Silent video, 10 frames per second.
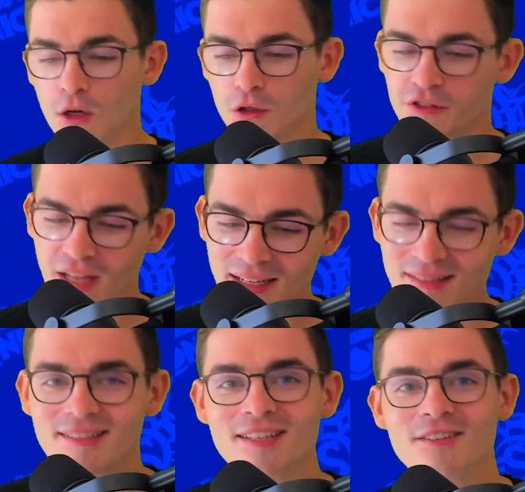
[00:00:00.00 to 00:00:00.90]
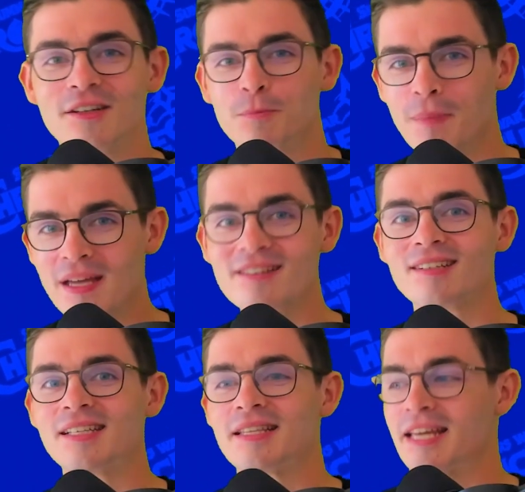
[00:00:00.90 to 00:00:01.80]
Her second skill is
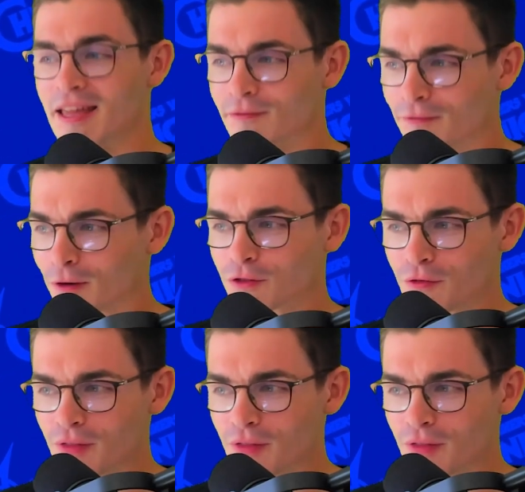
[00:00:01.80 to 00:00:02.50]
basically the inverse of